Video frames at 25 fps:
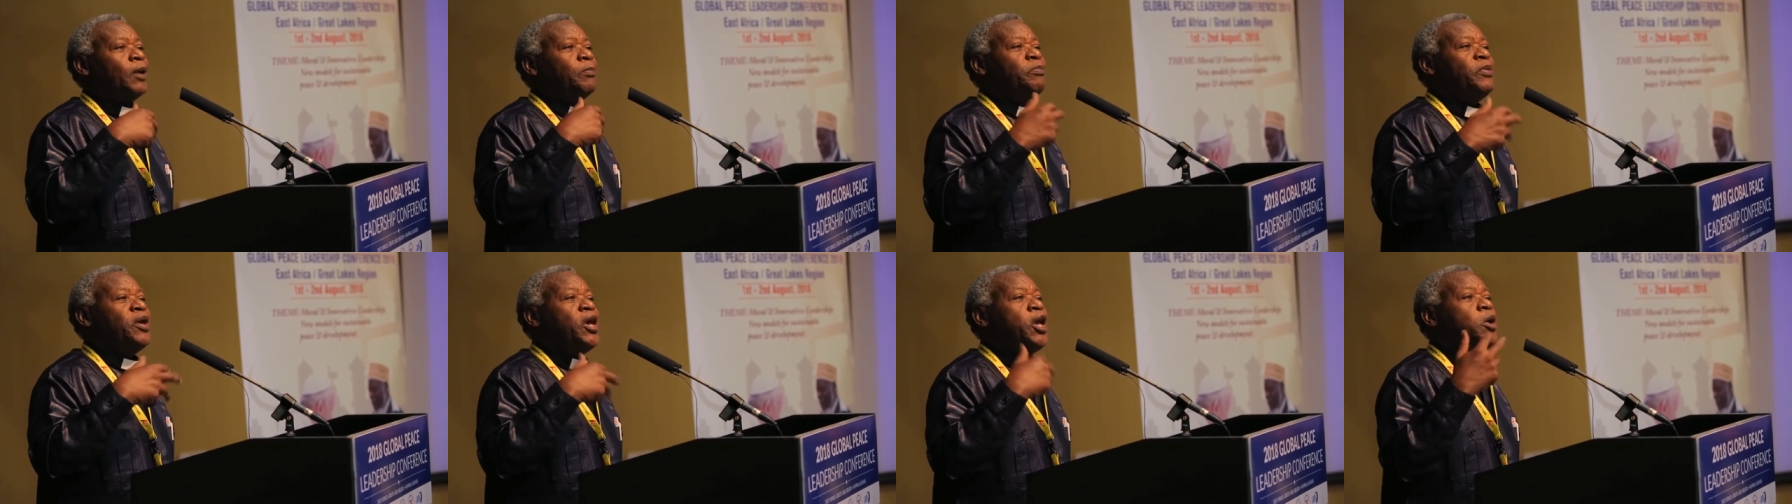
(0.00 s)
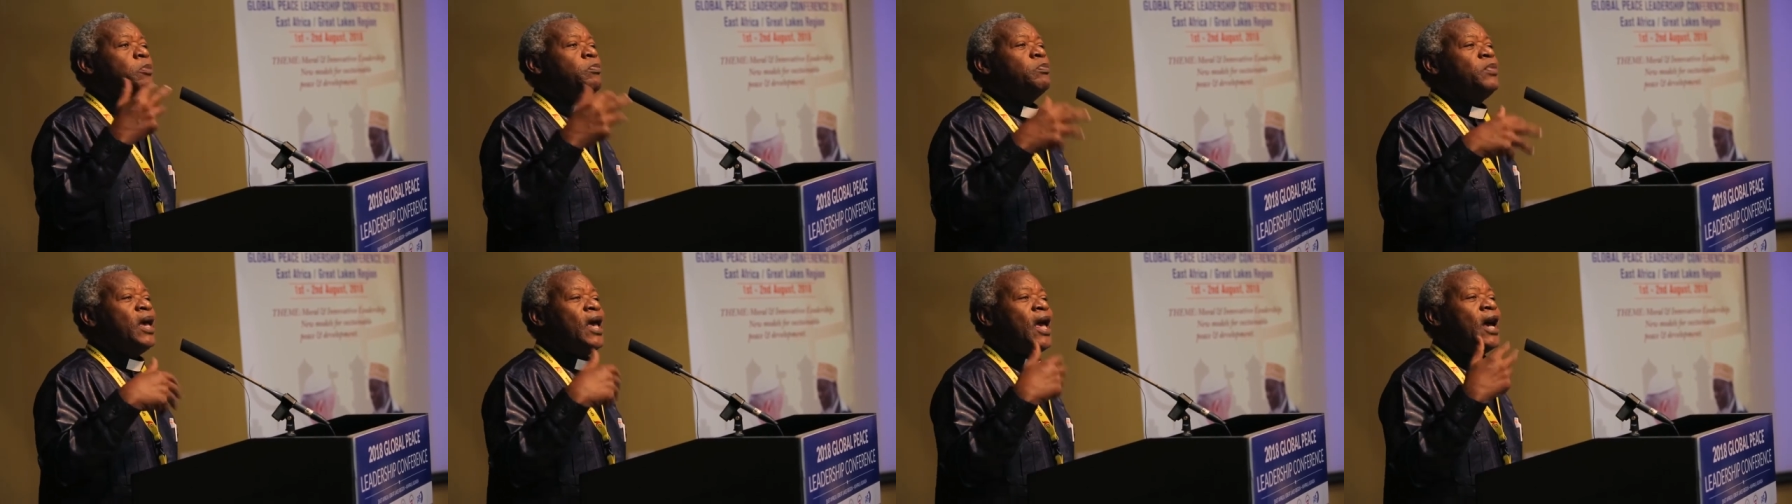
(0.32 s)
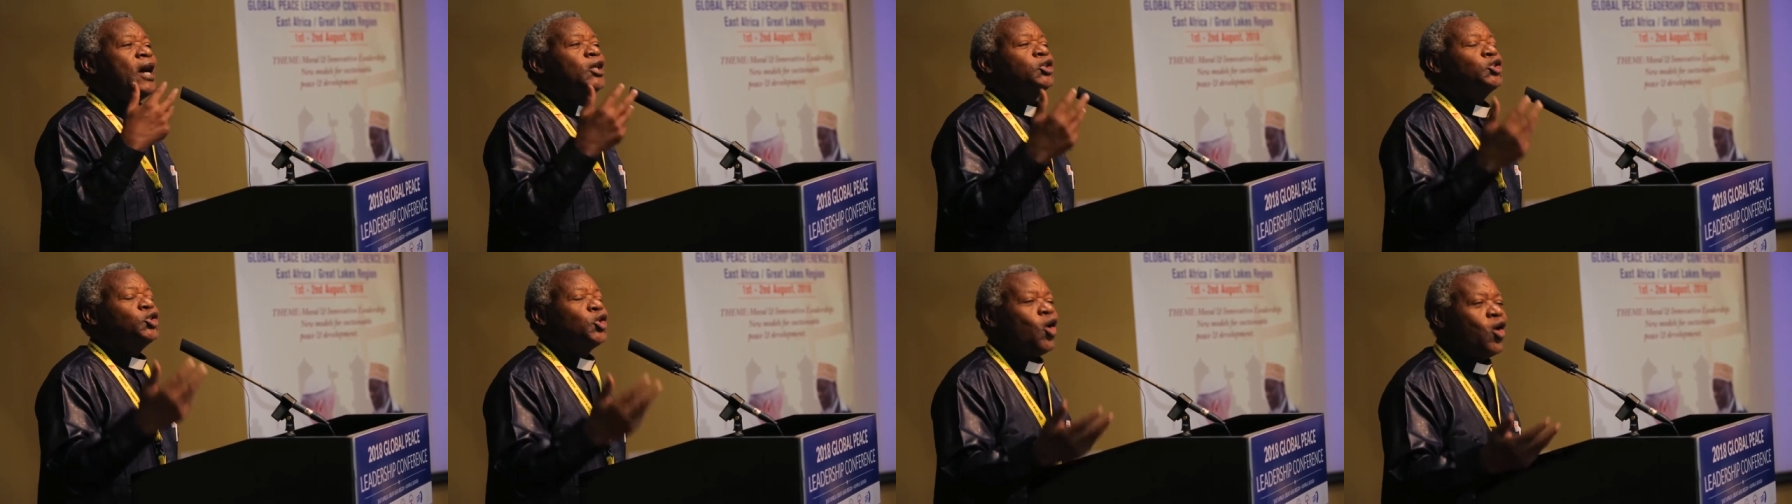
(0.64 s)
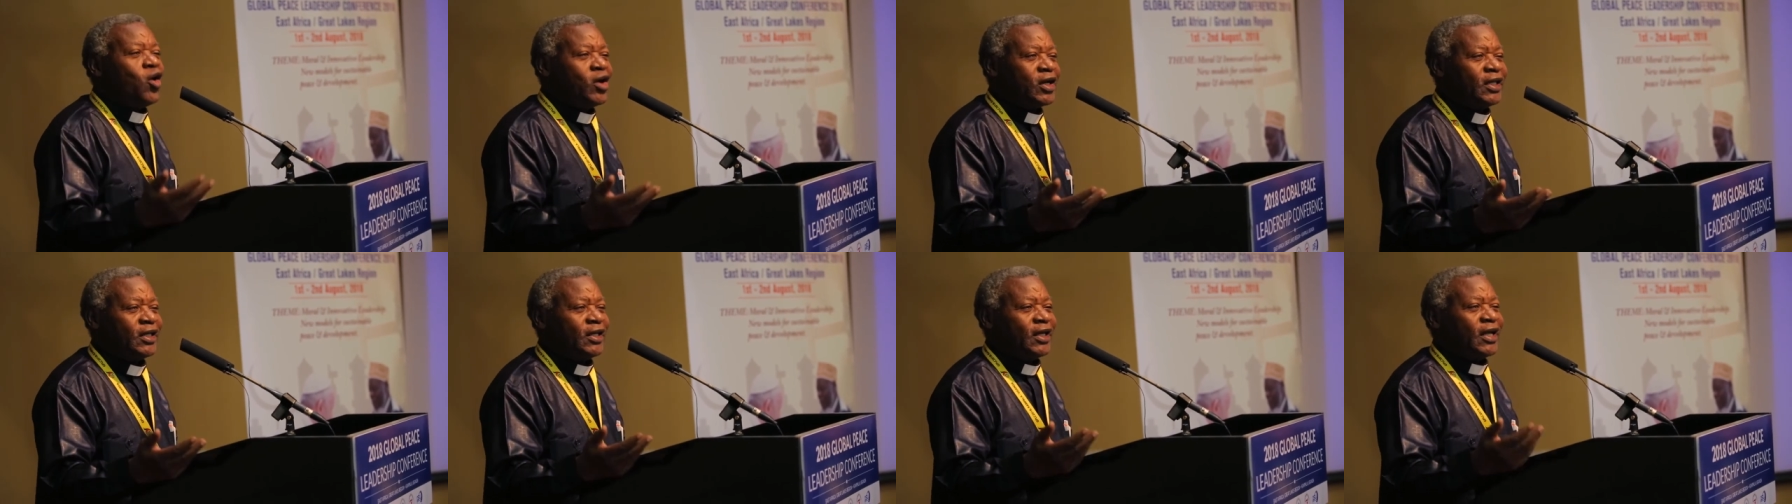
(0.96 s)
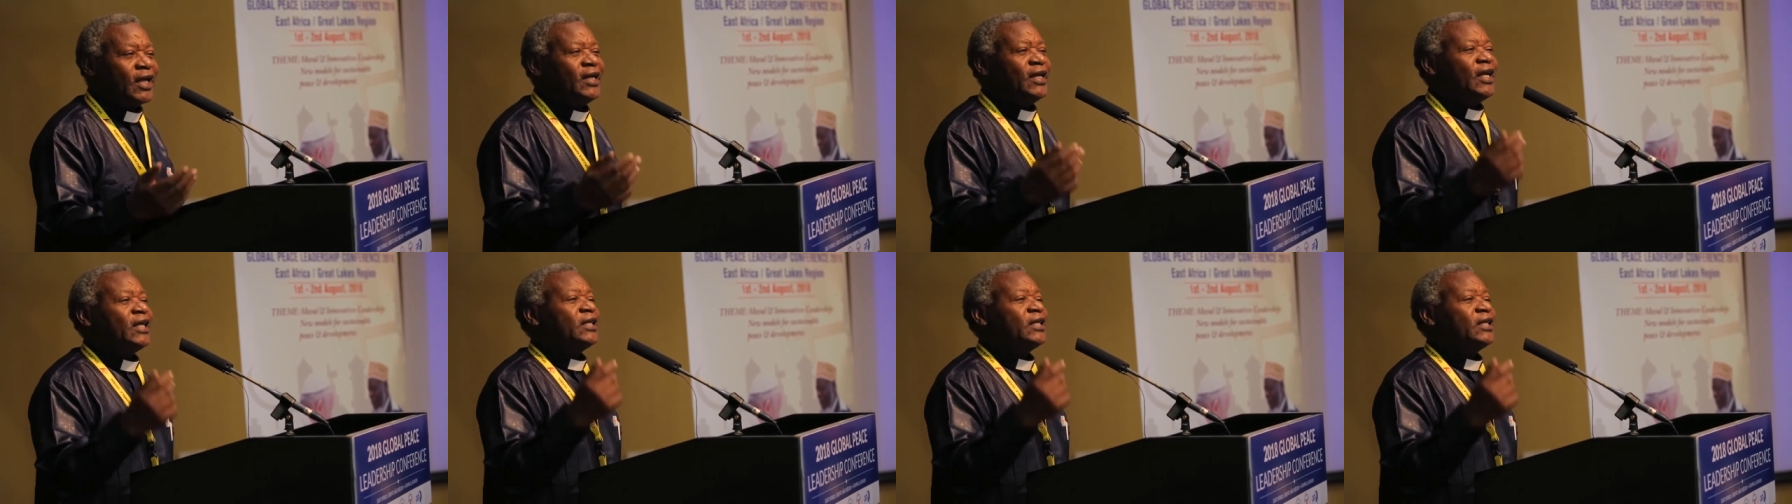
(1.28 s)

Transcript: mere talking.